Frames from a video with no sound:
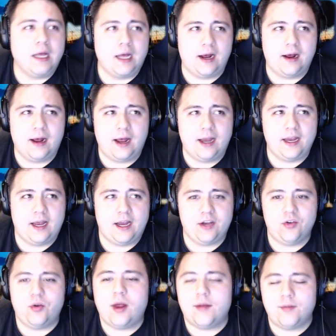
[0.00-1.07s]
Uh, I, I,
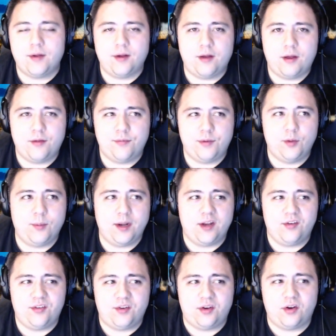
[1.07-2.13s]
do have a, a, few
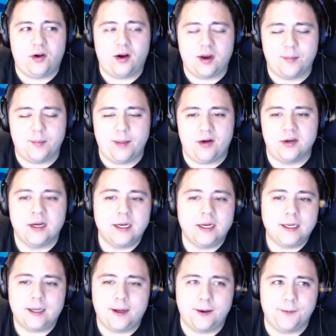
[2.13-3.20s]
minutes to talk about
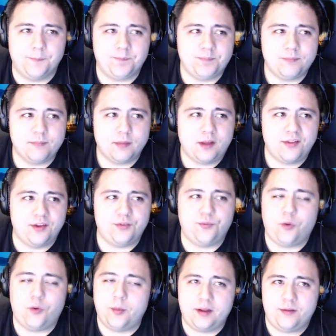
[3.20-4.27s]
um, this
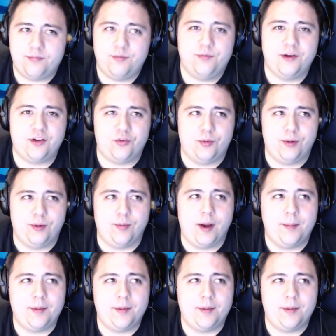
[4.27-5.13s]
formula for victory, right?